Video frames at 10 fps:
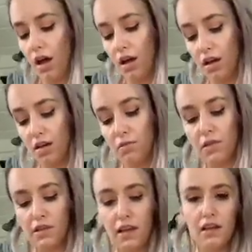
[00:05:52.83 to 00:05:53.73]

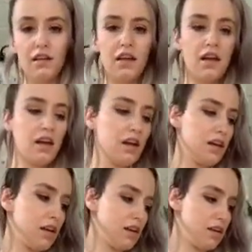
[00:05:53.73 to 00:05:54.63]
And then
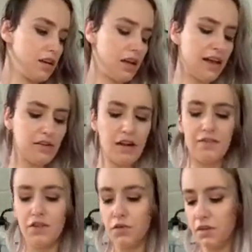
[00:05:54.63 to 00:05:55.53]
I don't have
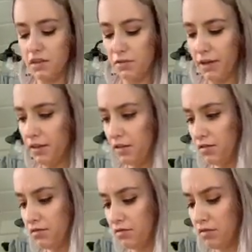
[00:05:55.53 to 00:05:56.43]
an orange peel.
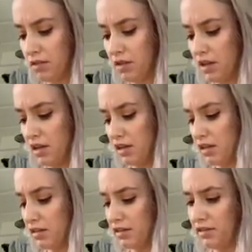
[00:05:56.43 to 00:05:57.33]

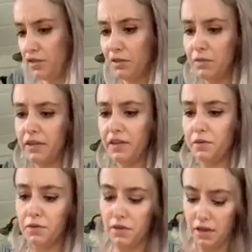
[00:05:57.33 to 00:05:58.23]
Normally you
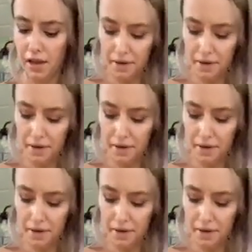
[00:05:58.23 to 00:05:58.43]
would